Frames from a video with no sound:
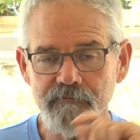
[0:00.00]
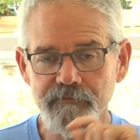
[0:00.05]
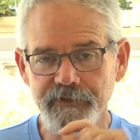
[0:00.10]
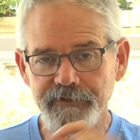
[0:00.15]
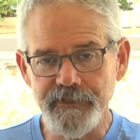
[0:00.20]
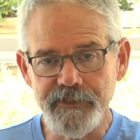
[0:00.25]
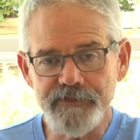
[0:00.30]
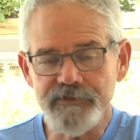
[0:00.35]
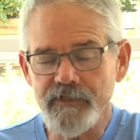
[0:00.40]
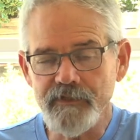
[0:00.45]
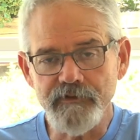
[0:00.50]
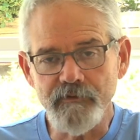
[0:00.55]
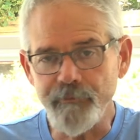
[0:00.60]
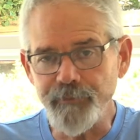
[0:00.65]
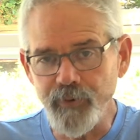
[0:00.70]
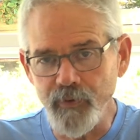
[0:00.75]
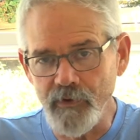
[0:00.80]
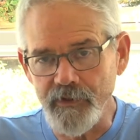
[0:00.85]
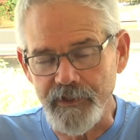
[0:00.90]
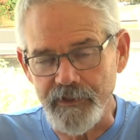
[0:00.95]
But that's not the
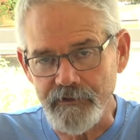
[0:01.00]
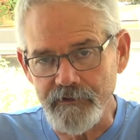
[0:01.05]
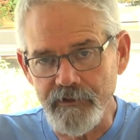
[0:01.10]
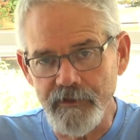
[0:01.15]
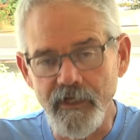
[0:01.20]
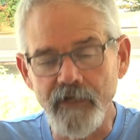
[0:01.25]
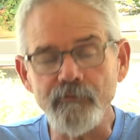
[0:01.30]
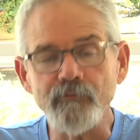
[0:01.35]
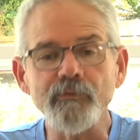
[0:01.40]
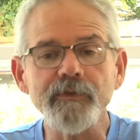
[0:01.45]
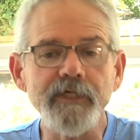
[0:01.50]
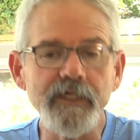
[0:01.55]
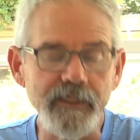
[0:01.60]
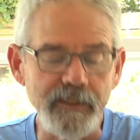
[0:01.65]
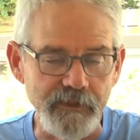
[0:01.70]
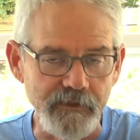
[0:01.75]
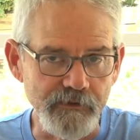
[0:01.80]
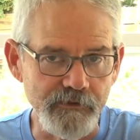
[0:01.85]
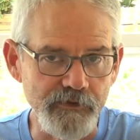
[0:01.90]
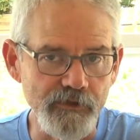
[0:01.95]
point. You're not
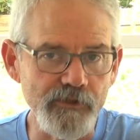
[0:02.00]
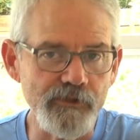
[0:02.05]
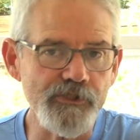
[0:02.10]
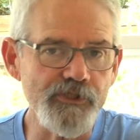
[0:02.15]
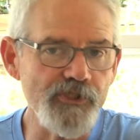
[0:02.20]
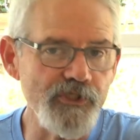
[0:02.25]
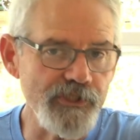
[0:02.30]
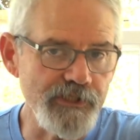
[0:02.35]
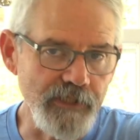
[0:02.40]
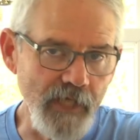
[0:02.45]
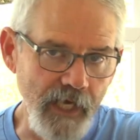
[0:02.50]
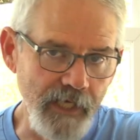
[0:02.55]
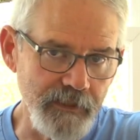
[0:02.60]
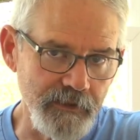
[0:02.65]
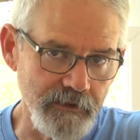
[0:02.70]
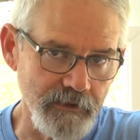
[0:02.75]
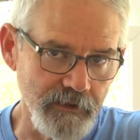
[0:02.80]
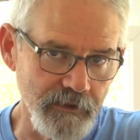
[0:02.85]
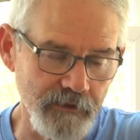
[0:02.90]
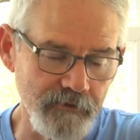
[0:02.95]
reading, you're
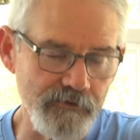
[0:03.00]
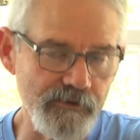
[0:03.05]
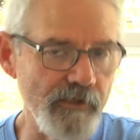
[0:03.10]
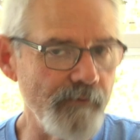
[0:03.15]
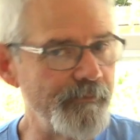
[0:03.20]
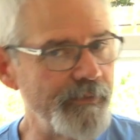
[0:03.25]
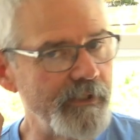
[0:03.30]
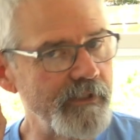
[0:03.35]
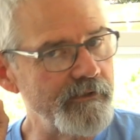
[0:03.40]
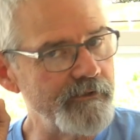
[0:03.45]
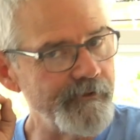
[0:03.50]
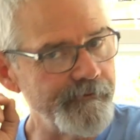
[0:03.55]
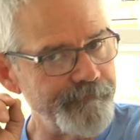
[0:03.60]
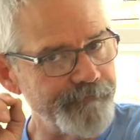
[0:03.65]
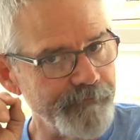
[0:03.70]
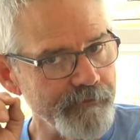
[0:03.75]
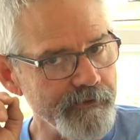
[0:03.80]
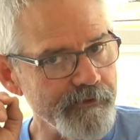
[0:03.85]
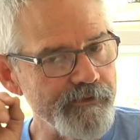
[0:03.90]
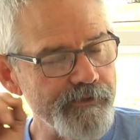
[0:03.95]
studying. There's a big
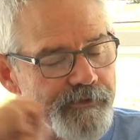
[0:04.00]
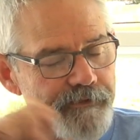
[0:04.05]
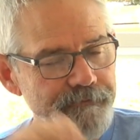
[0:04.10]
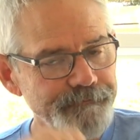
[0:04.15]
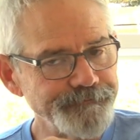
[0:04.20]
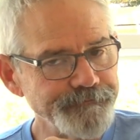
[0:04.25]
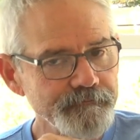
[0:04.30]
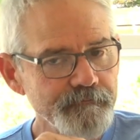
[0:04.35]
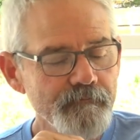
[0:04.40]
difference.